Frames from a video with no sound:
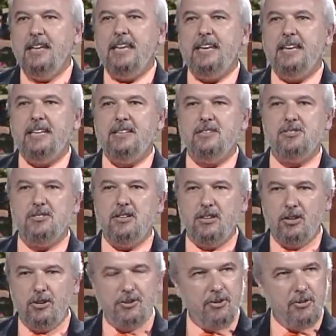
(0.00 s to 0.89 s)
It is the
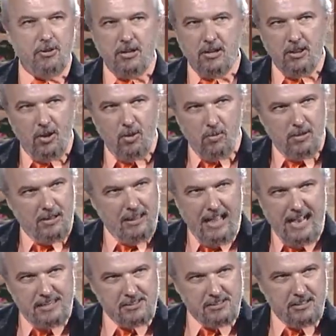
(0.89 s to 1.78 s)
Lerner and Loewe
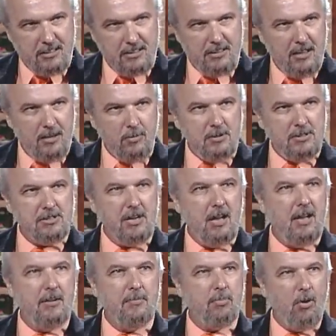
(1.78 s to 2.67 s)
classic that was
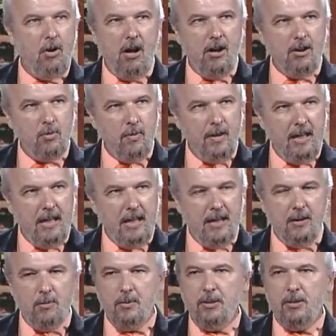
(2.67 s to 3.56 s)
on
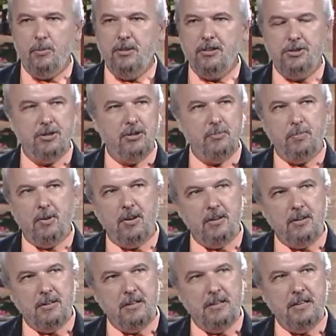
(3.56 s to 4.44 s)
Broadway with Richard
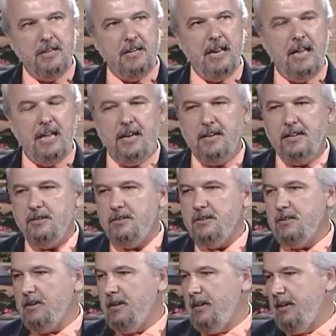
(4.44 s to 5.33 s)
Burton
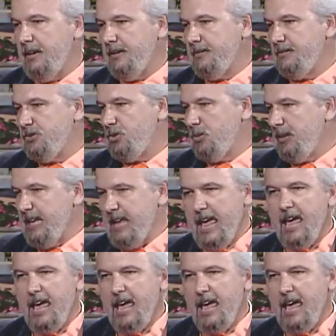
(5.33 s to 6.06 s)
and uh, Julie